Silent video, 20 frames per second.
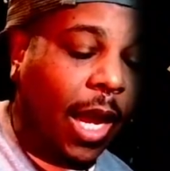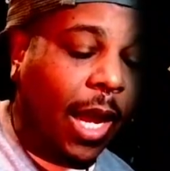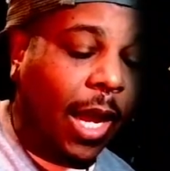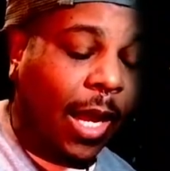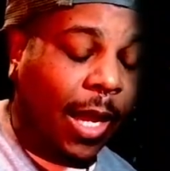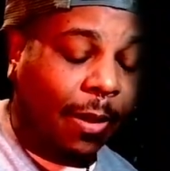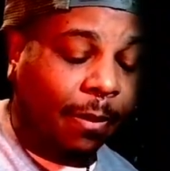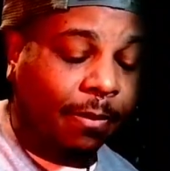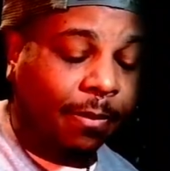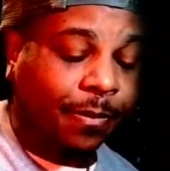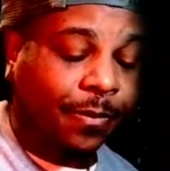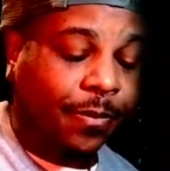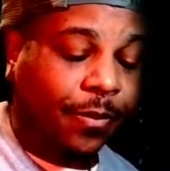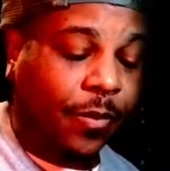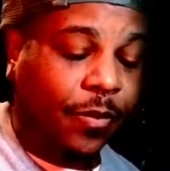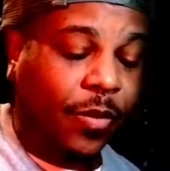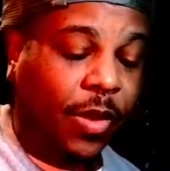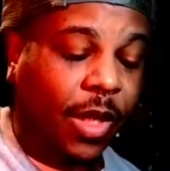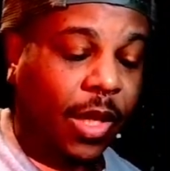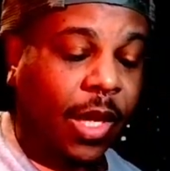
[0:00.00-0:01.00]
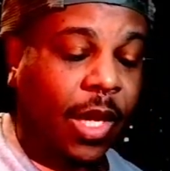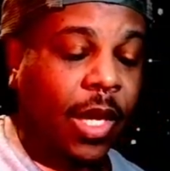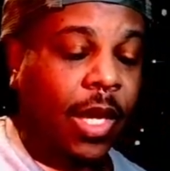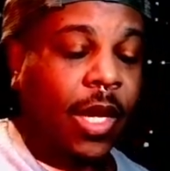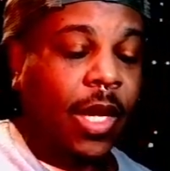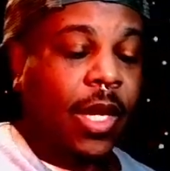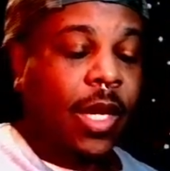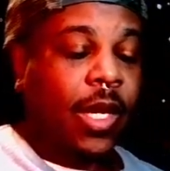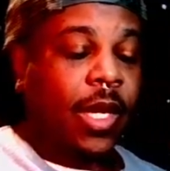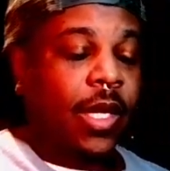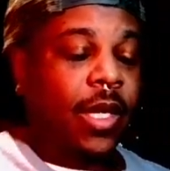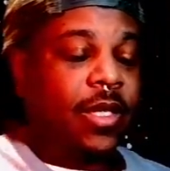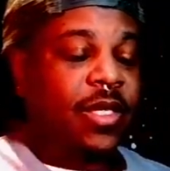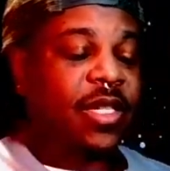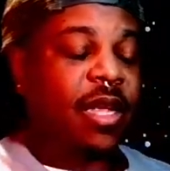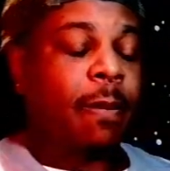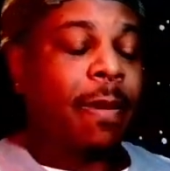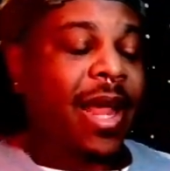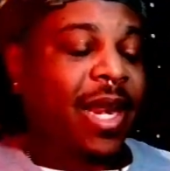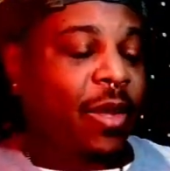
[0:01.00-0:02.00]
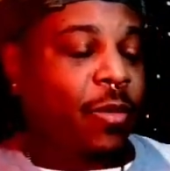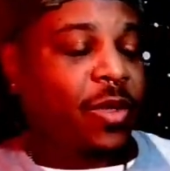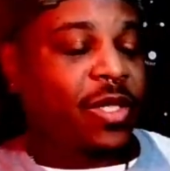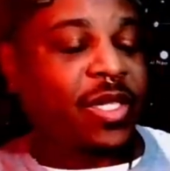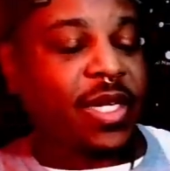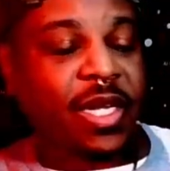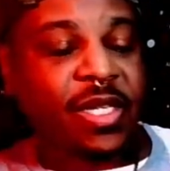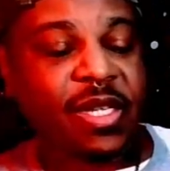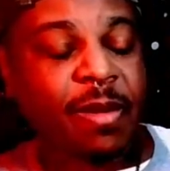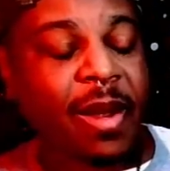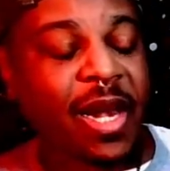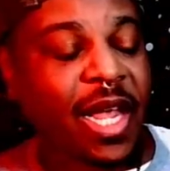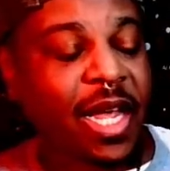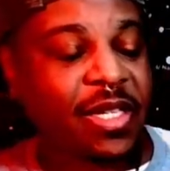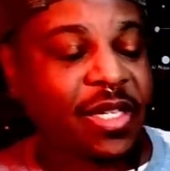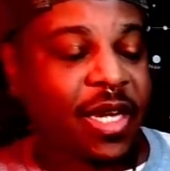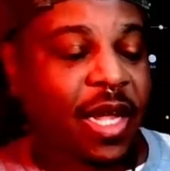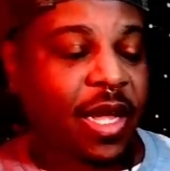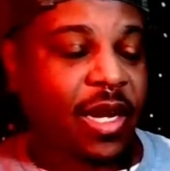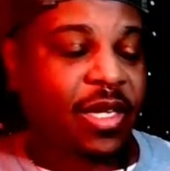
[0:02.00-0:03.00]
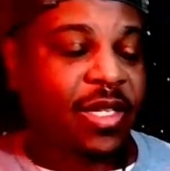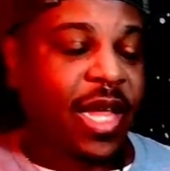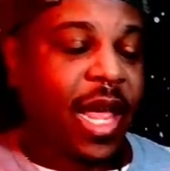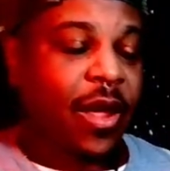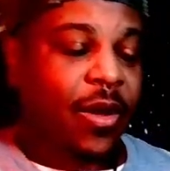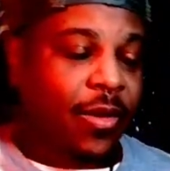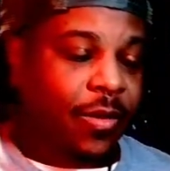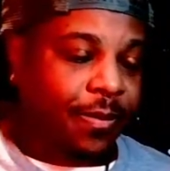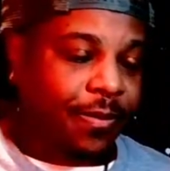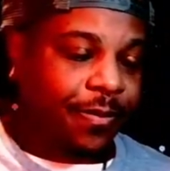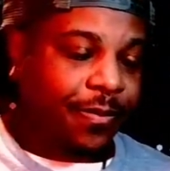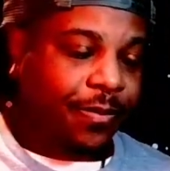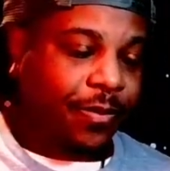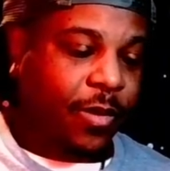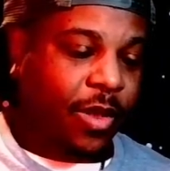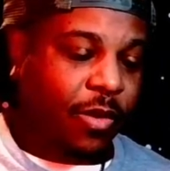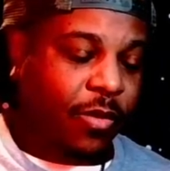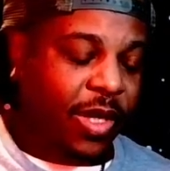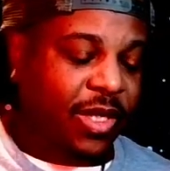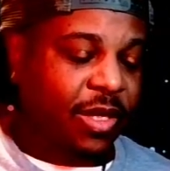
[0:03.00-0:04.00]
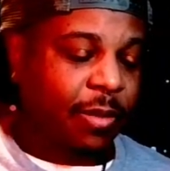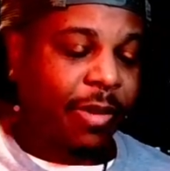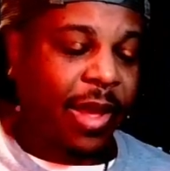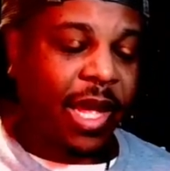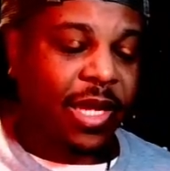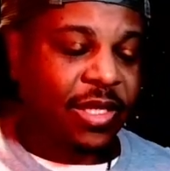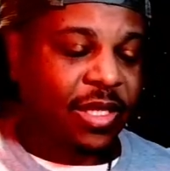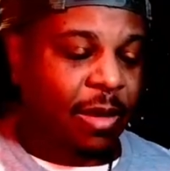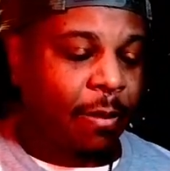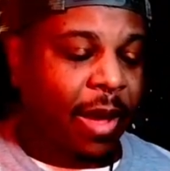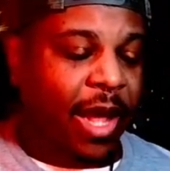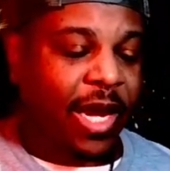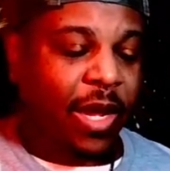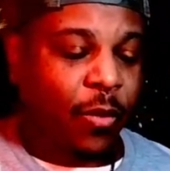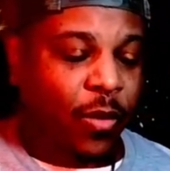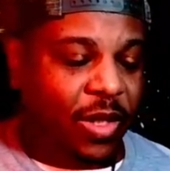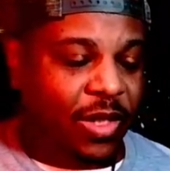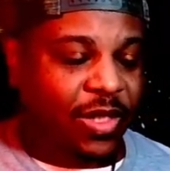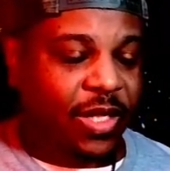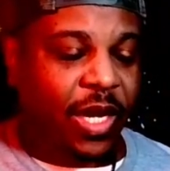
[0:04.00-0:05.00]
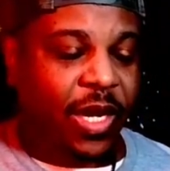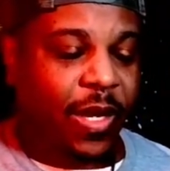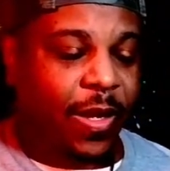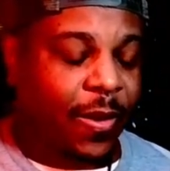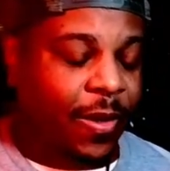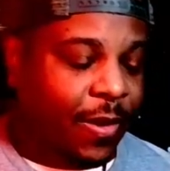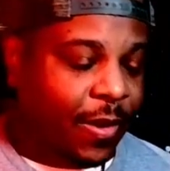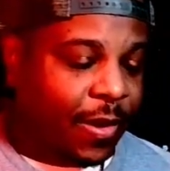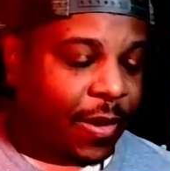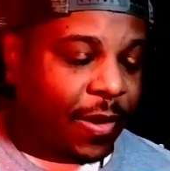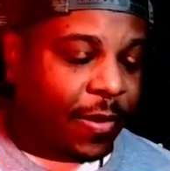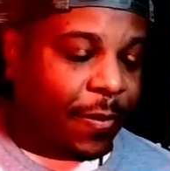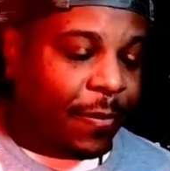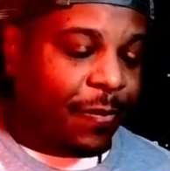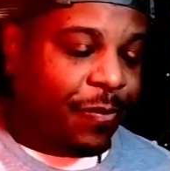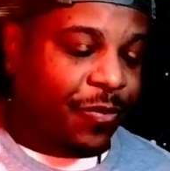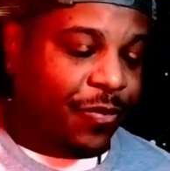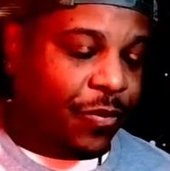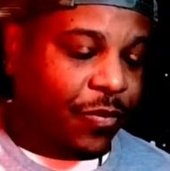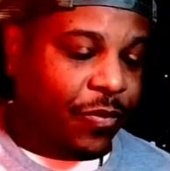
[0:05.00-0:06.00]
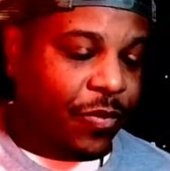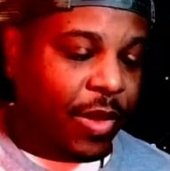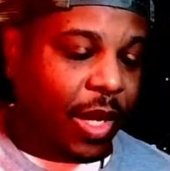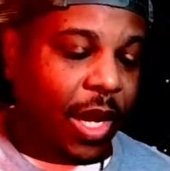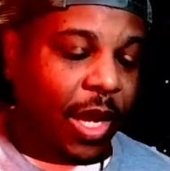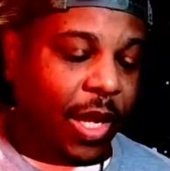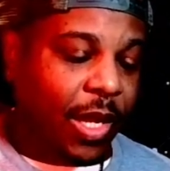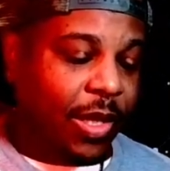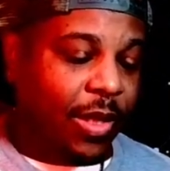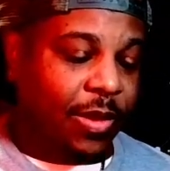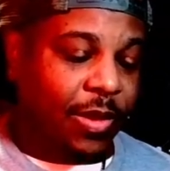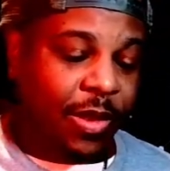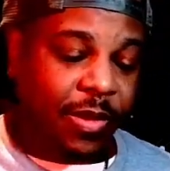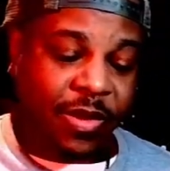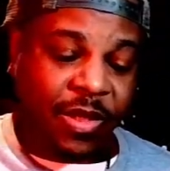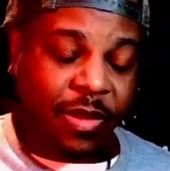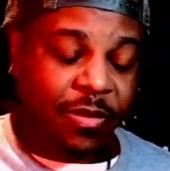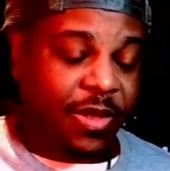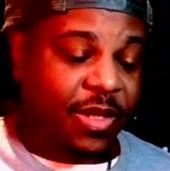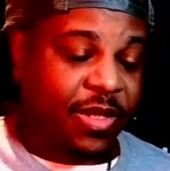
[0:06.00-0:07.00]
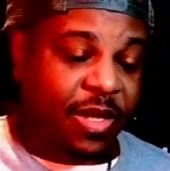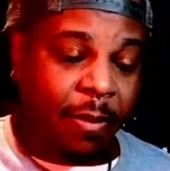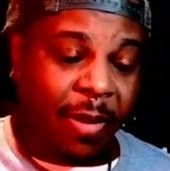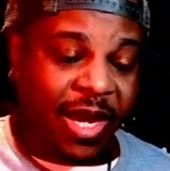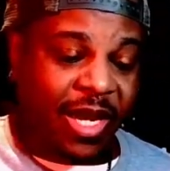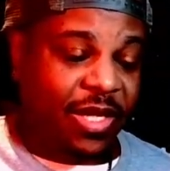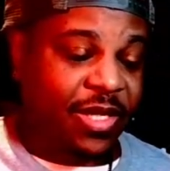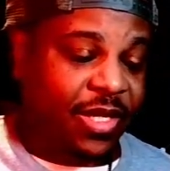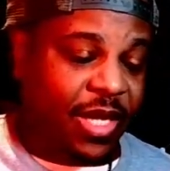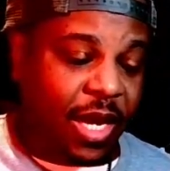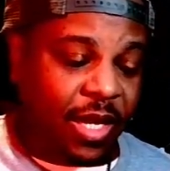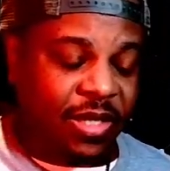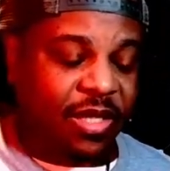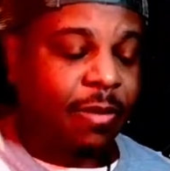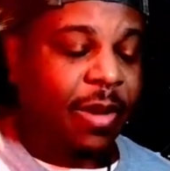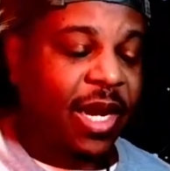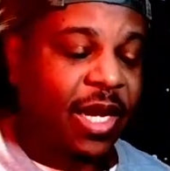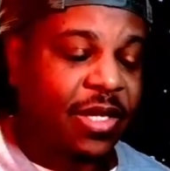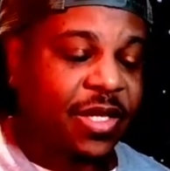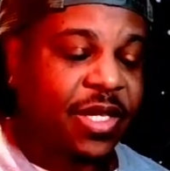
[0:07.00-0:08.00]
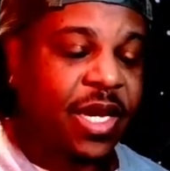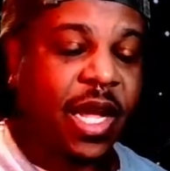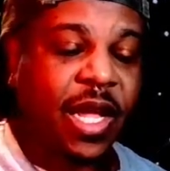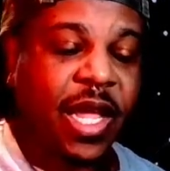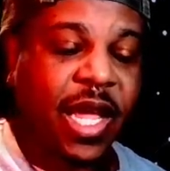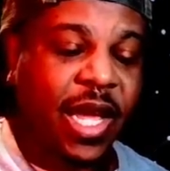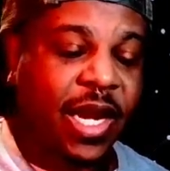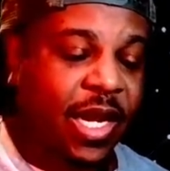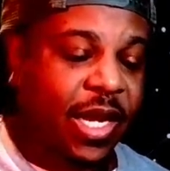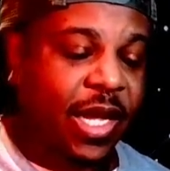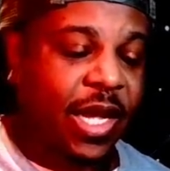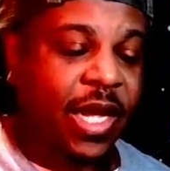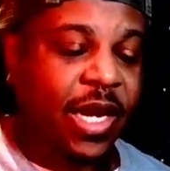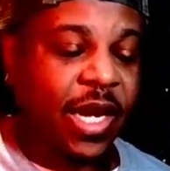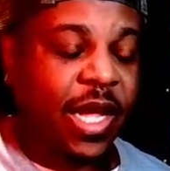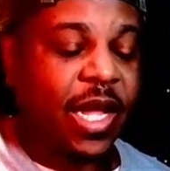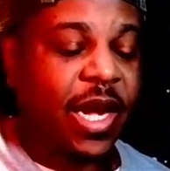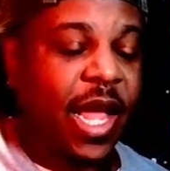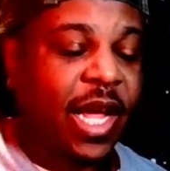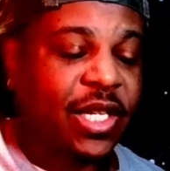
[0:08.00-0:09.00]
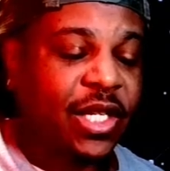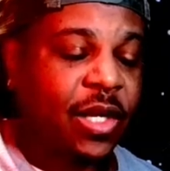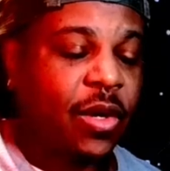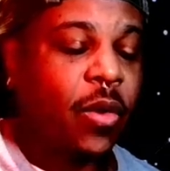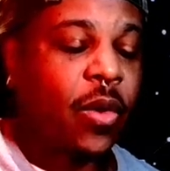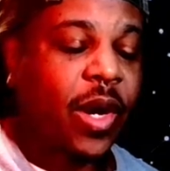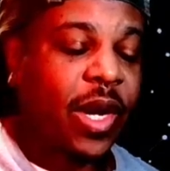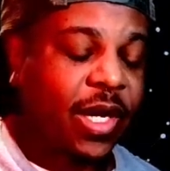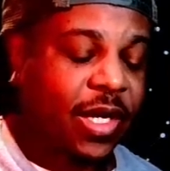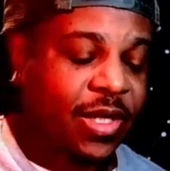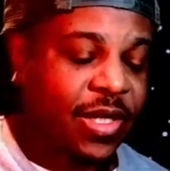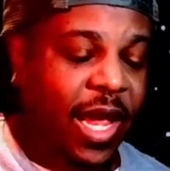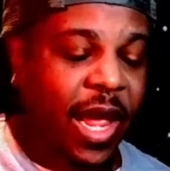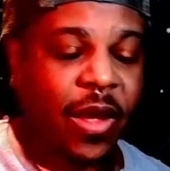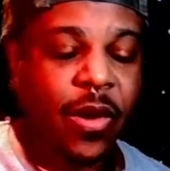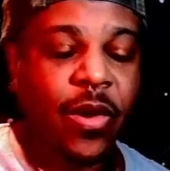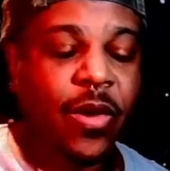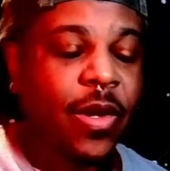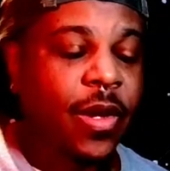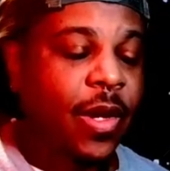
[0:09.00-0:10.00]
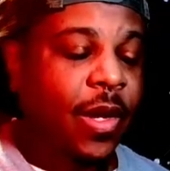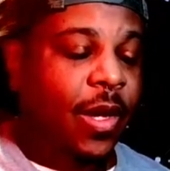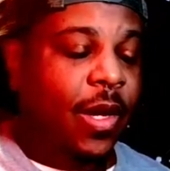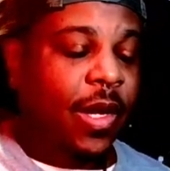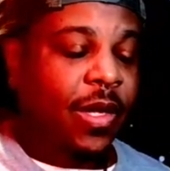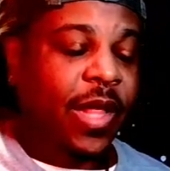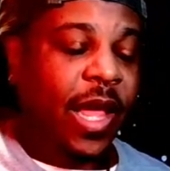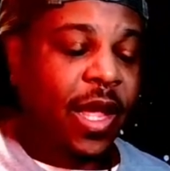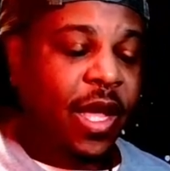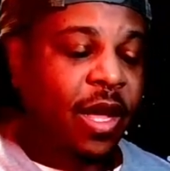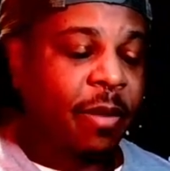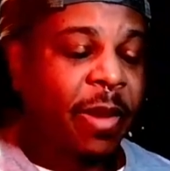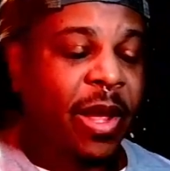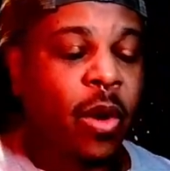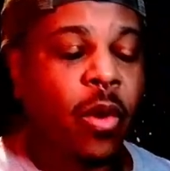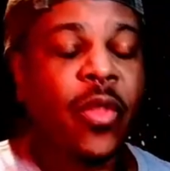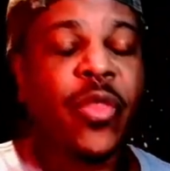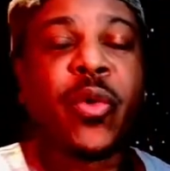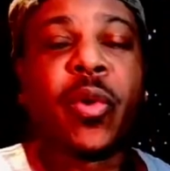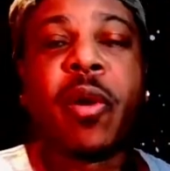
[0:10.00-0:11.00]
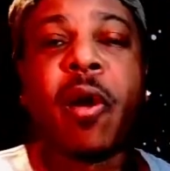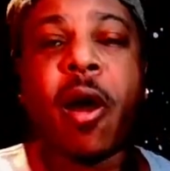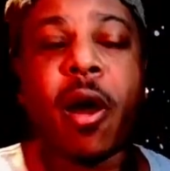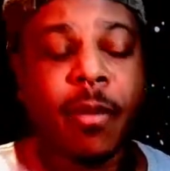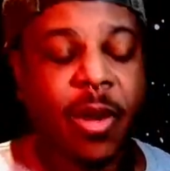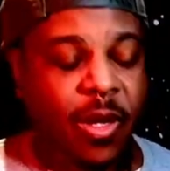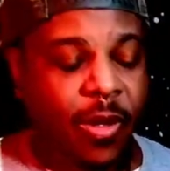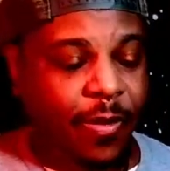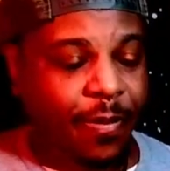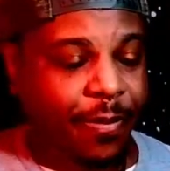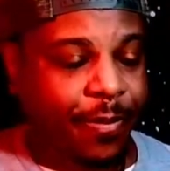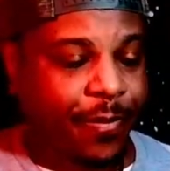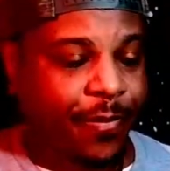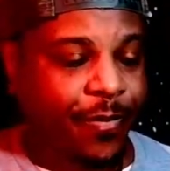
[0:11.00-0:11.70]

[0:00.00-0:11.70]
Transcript: um, somebody was somebody got stuck in a cycle in the recent past. Somebody was uh, uh, somebody is stuck. Somebody is stuck in a in a connection or in a cycle. They could be going through karma.